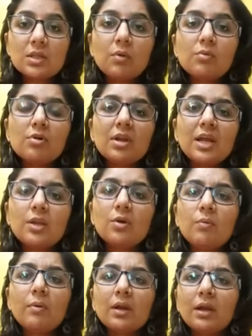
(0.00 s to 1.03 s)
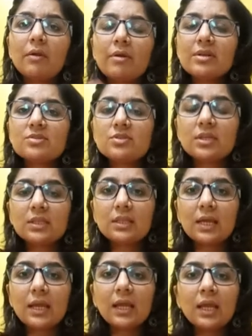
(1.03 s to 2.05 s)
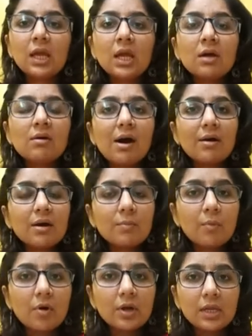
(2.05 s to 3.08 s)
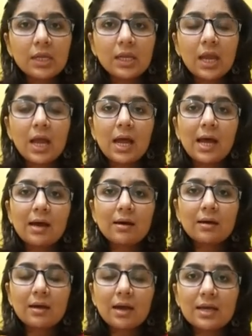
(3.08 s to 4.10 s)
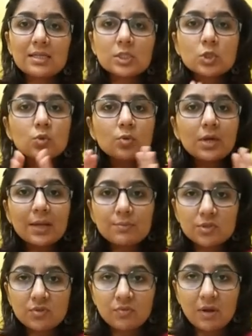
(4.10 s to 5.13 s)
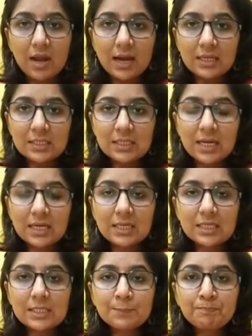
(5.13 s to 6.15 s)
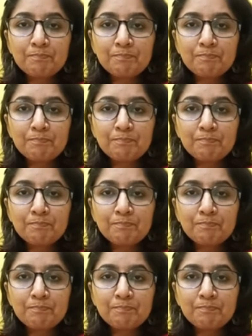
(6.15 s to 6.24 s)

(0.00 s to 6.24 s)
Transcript: Now to tell you one interesting thing, our body has two types of glands, that is